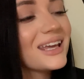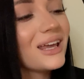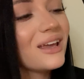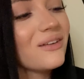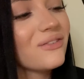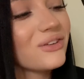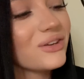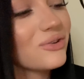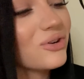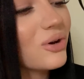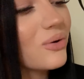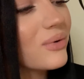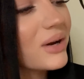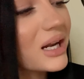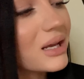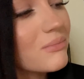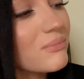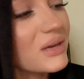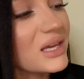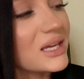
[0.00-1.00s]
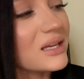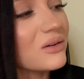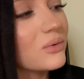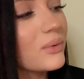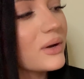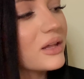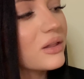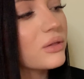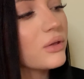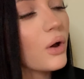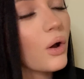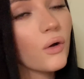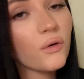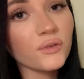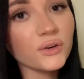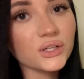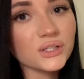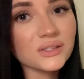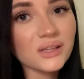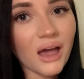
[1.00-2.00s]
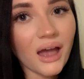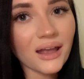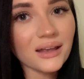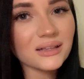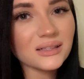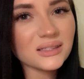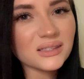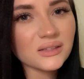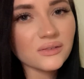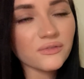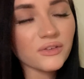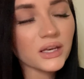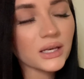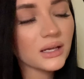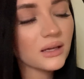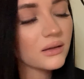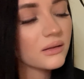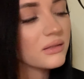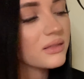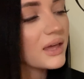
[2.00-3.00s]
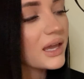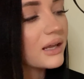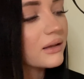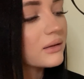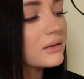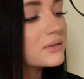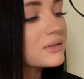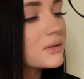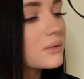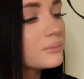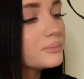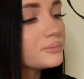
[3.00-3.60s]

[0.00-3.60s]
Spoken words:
if you know what I mean, with with oversized fitting things.